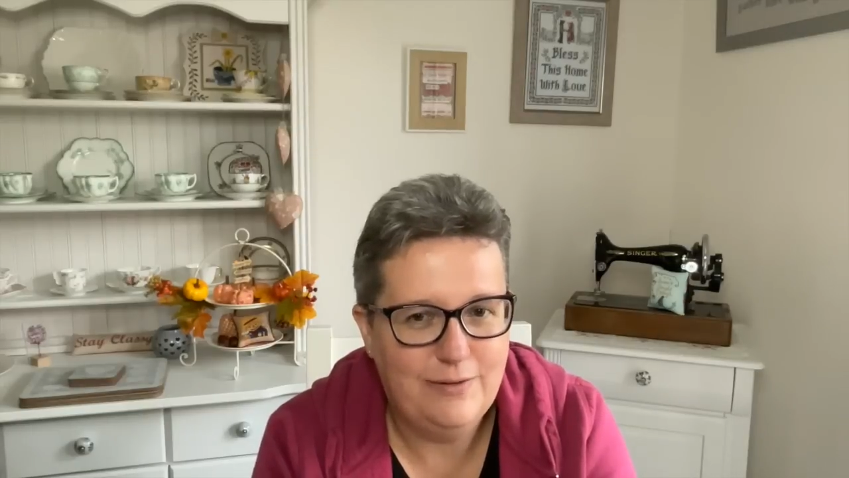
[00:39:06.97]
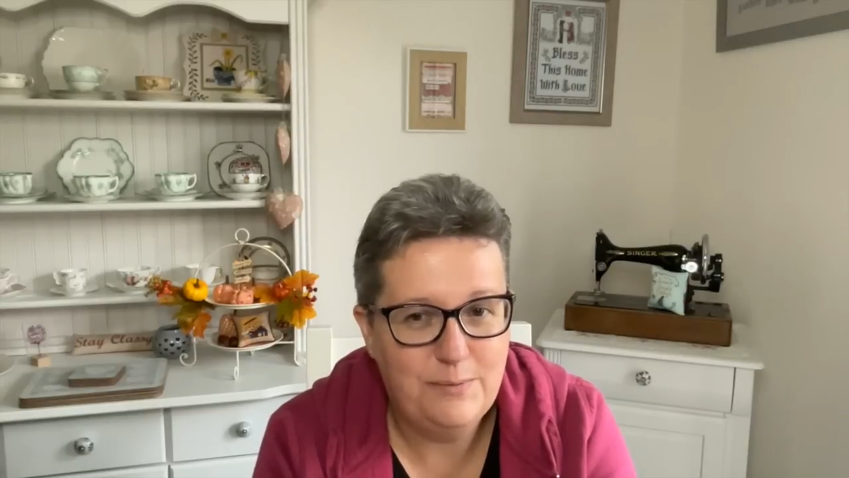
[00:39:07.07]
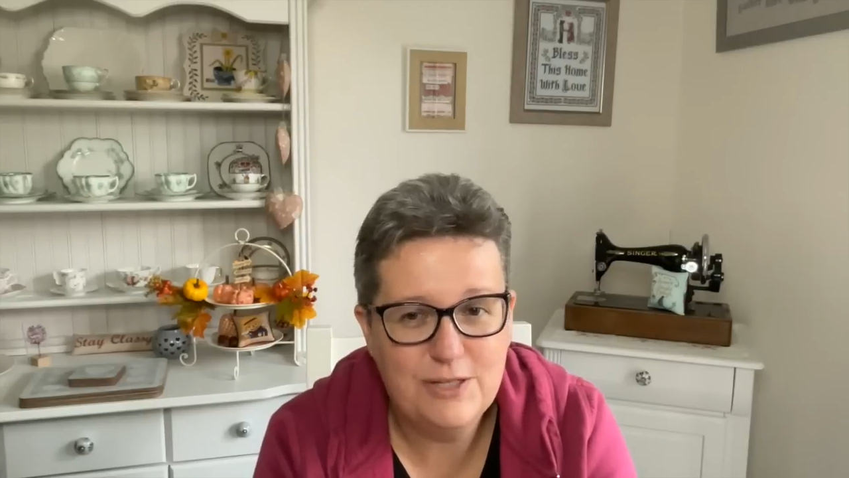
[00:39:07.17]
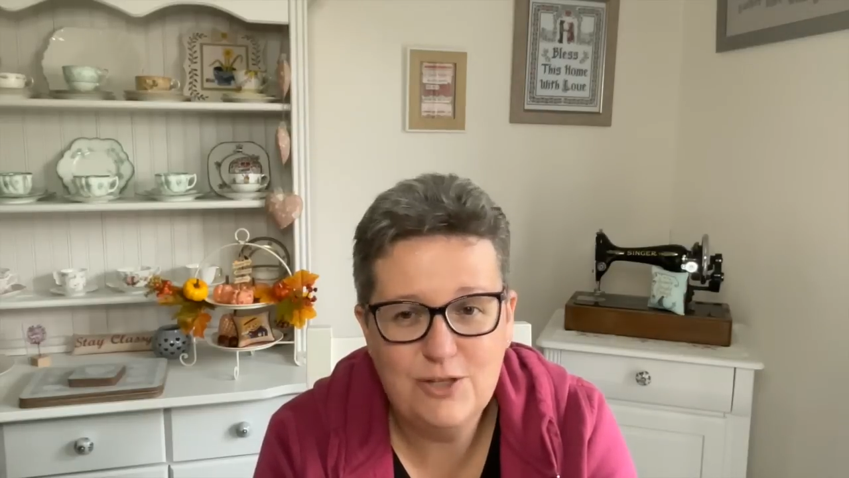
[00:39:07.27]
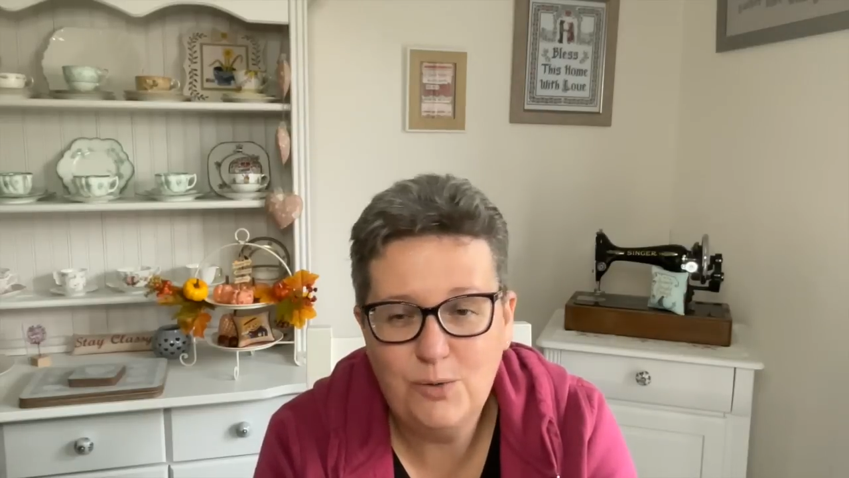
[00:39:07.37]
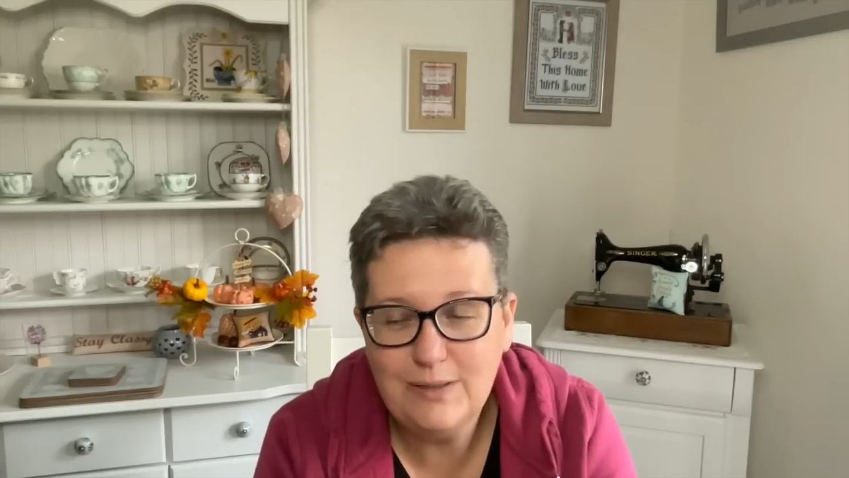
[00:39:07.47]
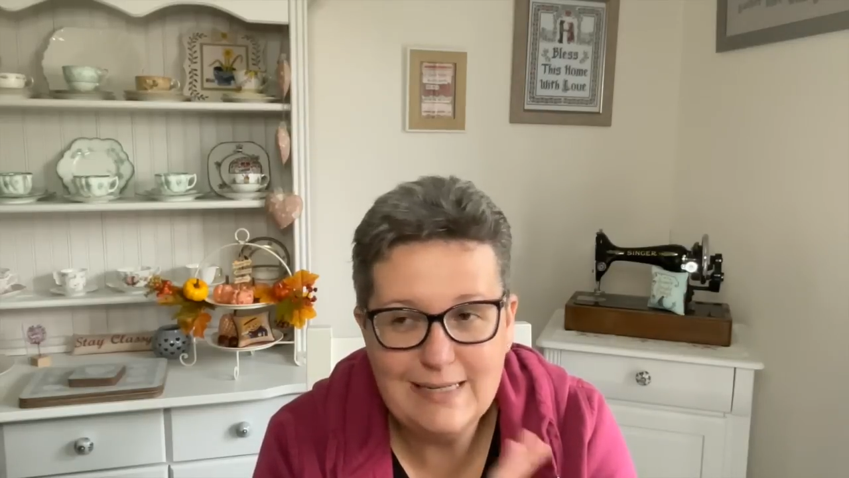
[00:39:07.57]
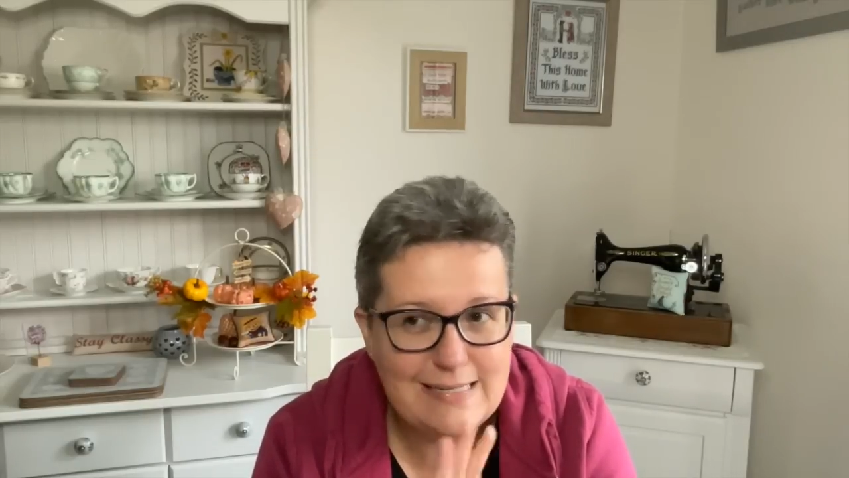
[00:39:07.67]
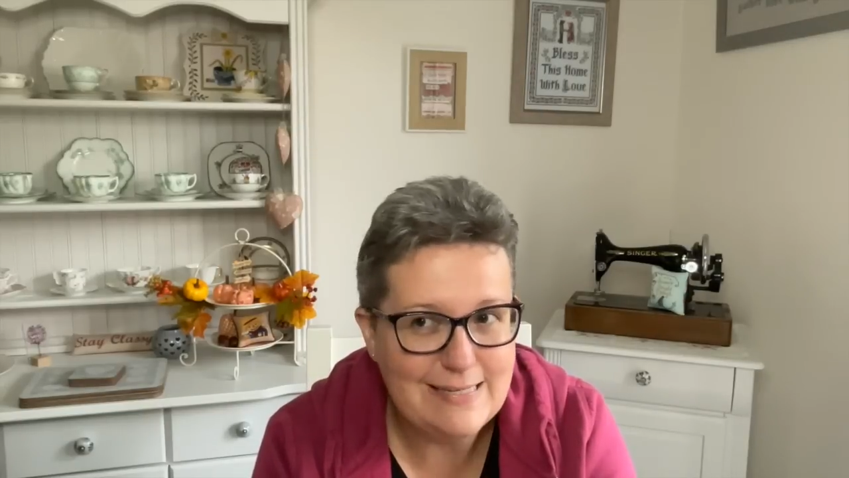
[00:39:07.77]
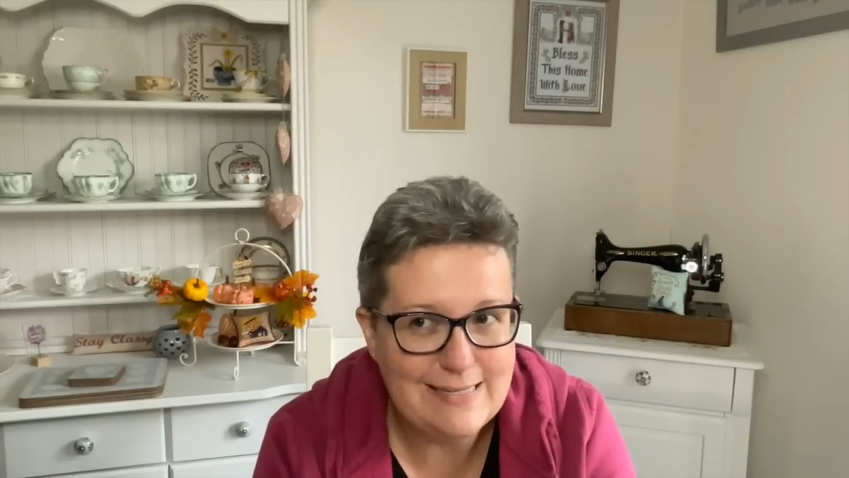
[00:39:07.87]
It was so
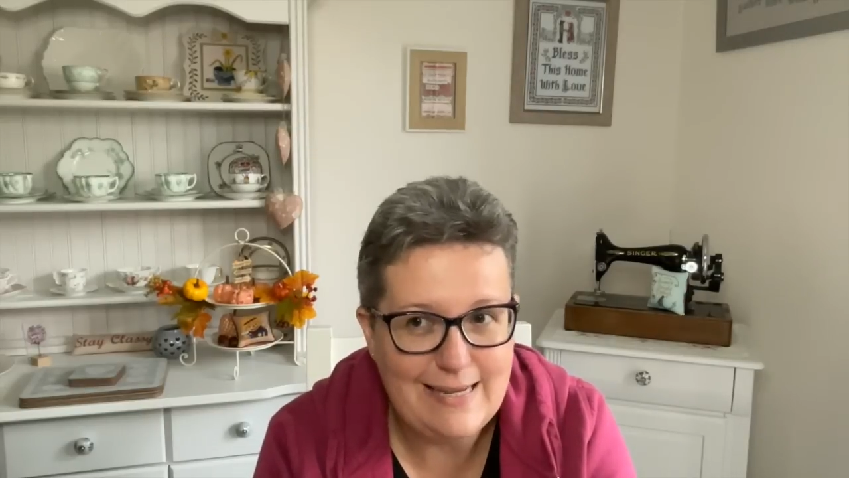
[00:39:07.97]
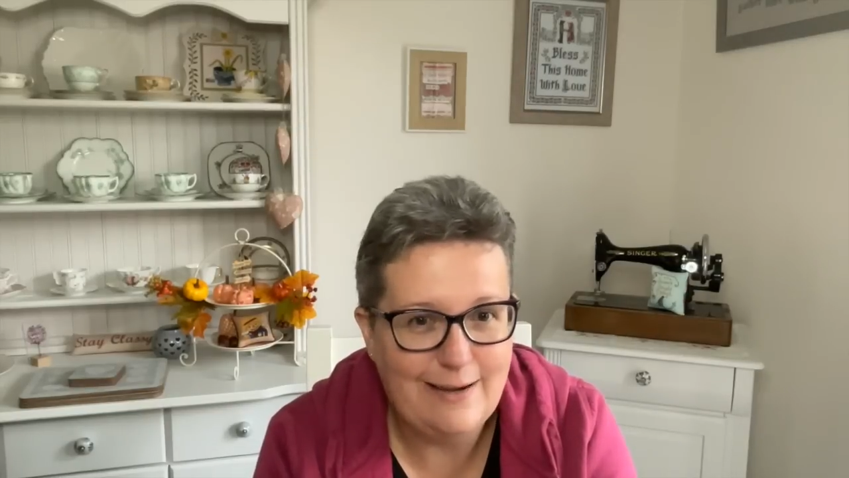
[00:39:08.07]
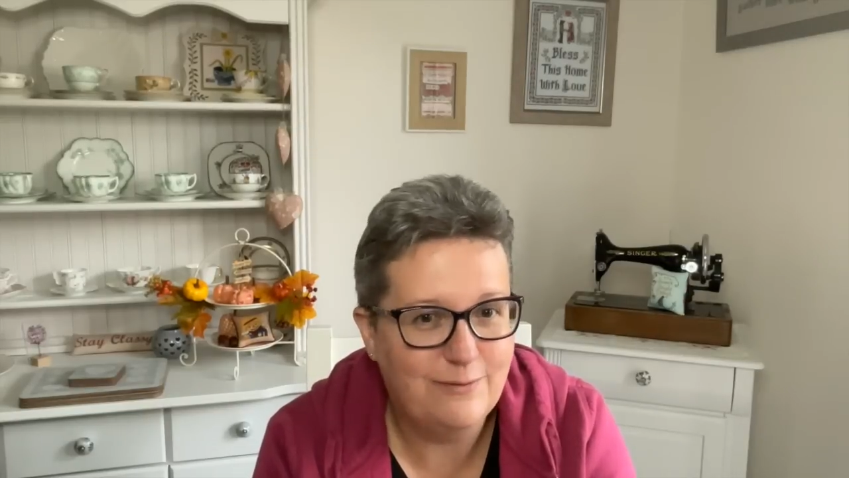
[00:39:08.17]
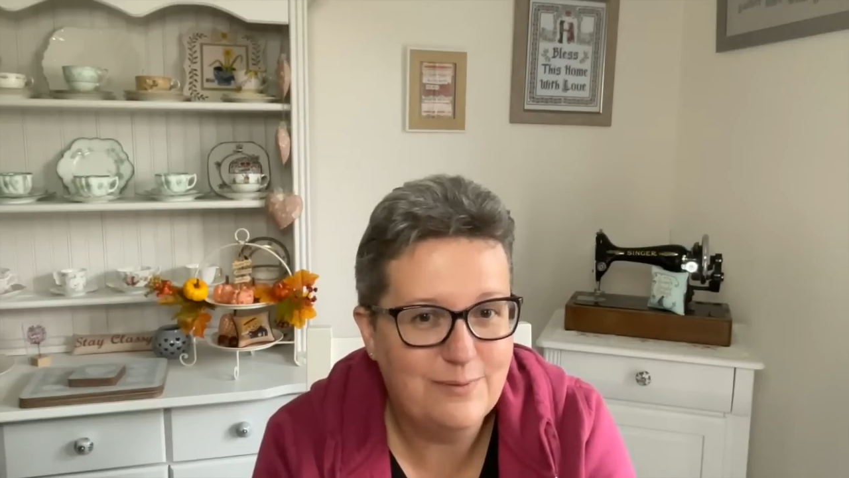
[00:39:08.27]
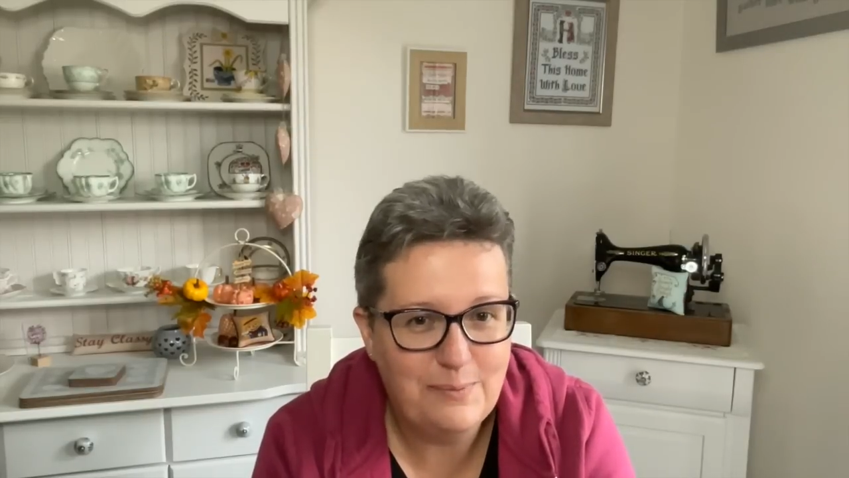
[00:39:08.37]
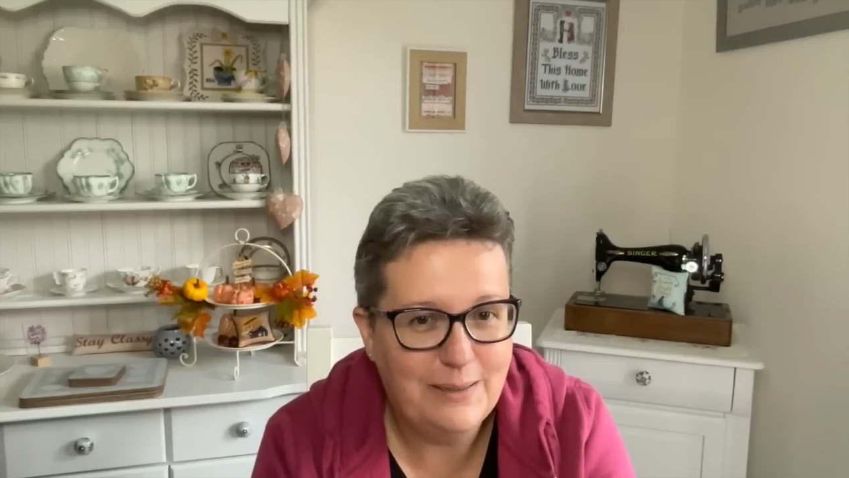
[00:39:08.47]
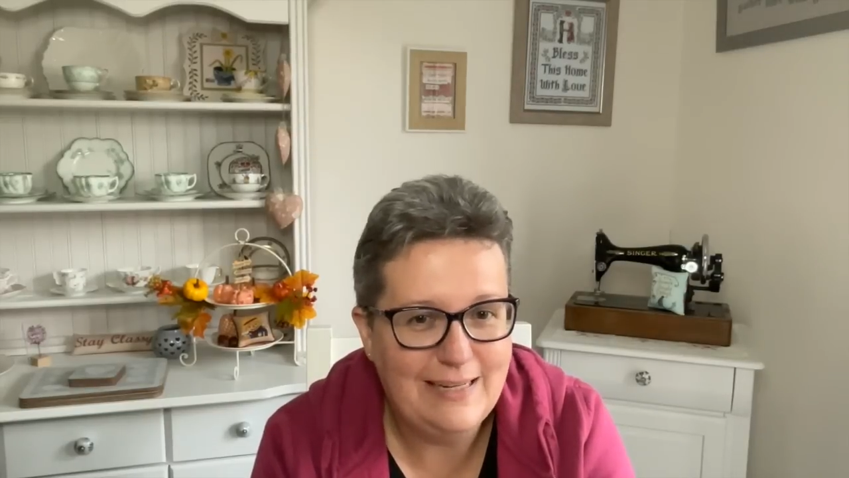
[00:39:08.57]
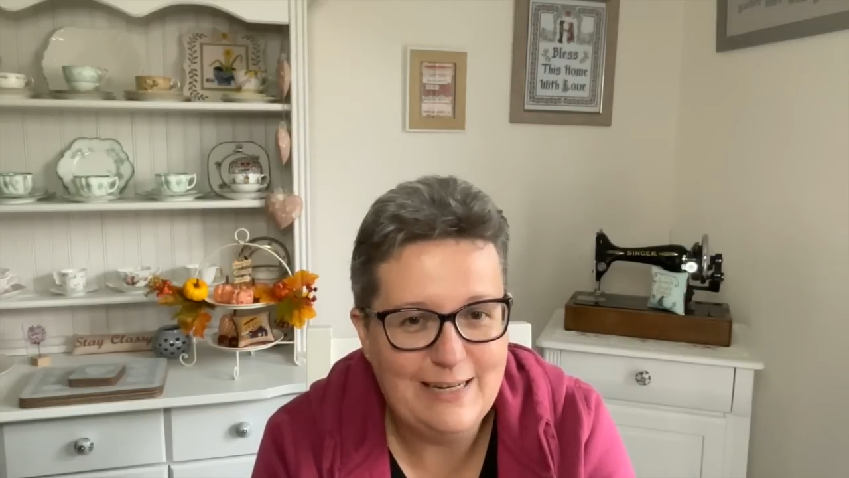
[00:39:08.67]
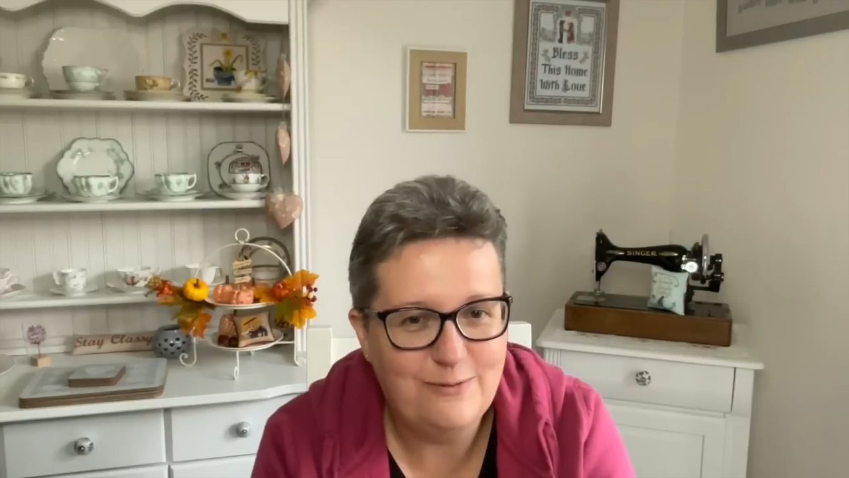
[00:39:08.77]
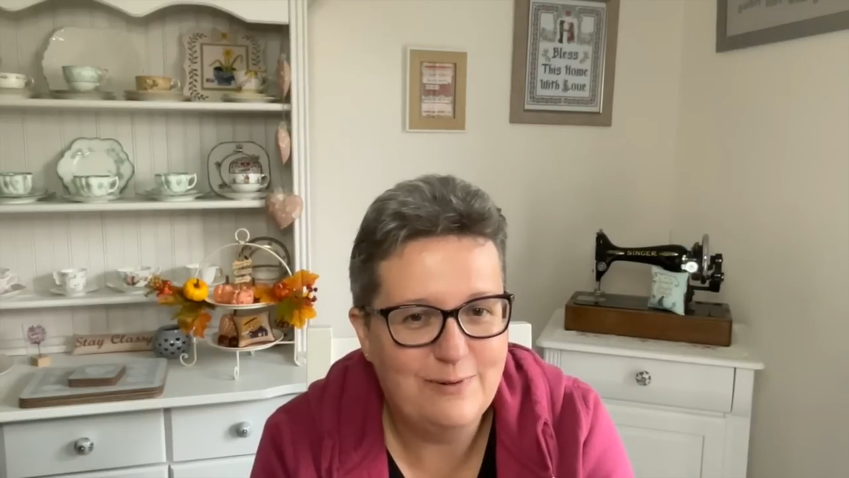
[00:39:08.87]
nice to see
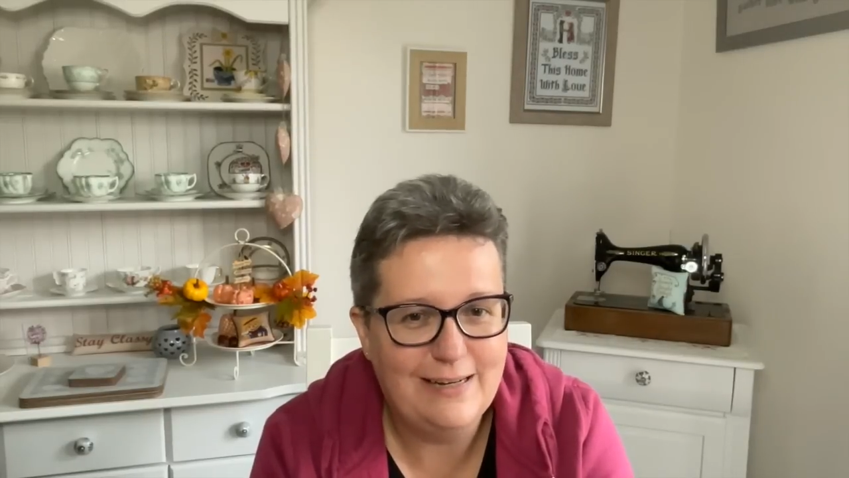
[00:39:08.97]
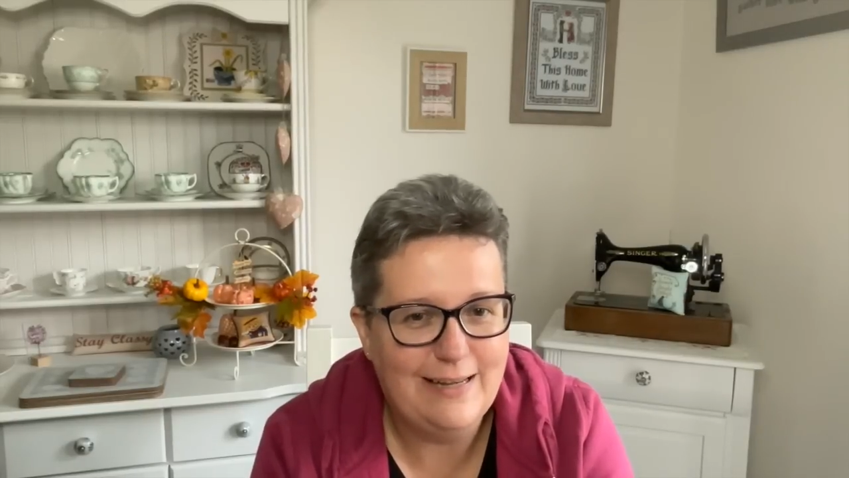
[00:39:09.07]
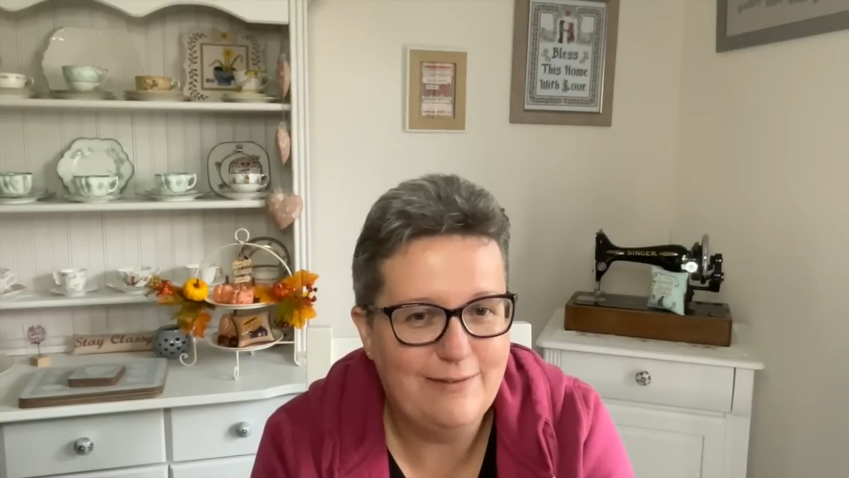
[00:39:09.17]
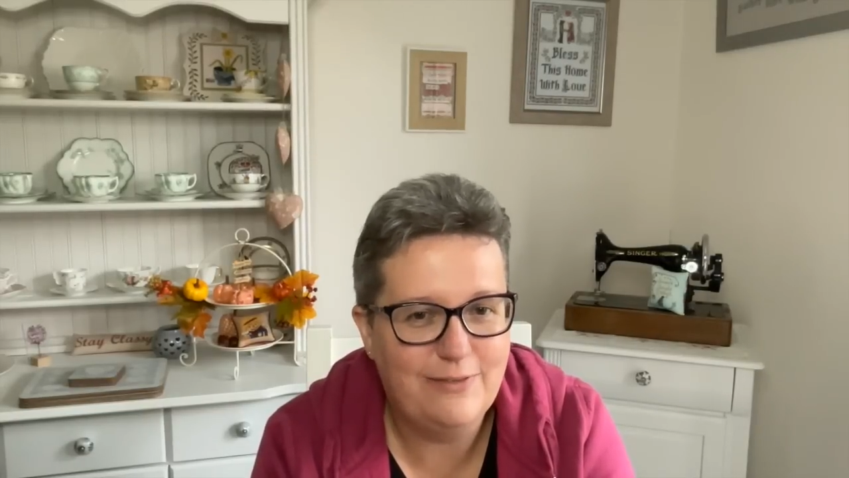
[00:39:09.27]
everybody in real life